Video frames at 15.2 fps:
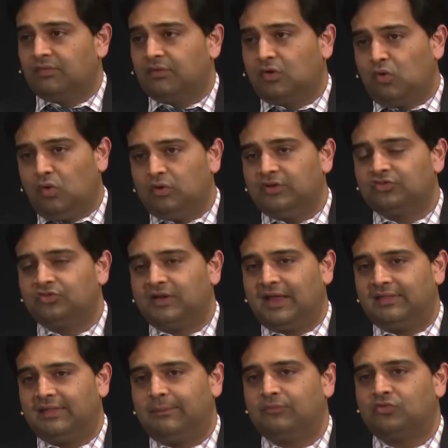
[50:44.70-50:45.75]
The goal is to
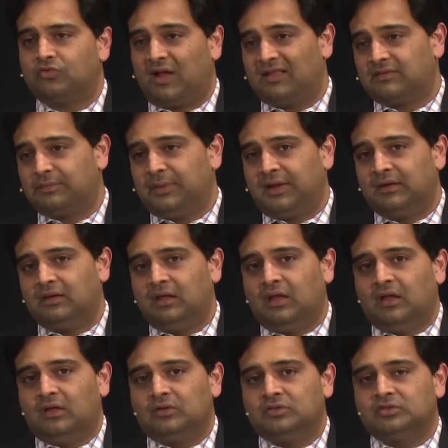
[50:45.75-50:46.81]
get them to transplant.
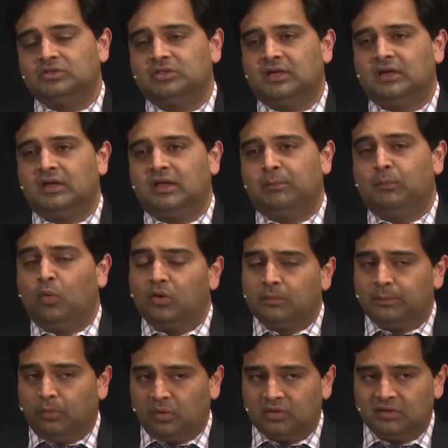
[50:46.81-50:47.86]
Uh, more
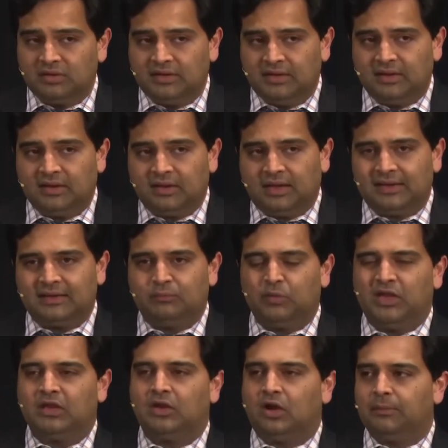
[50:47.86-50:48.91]
importantly, and
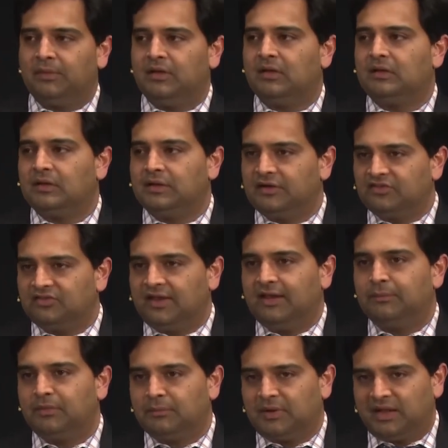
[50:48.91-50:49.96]
we cannot make a clear
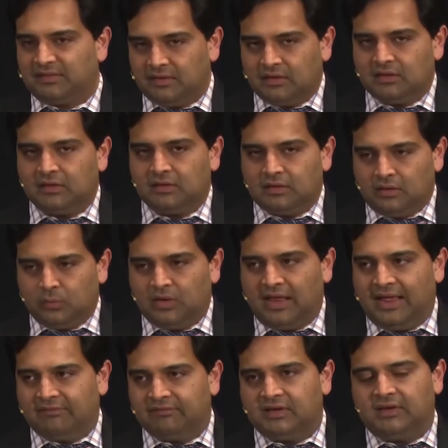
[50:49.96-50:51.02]
statement, but I think in a year we'll
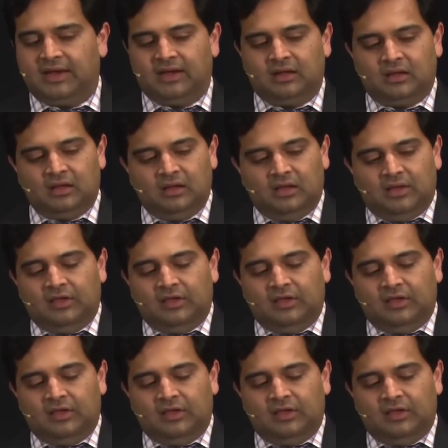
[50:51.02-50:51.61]
have the data,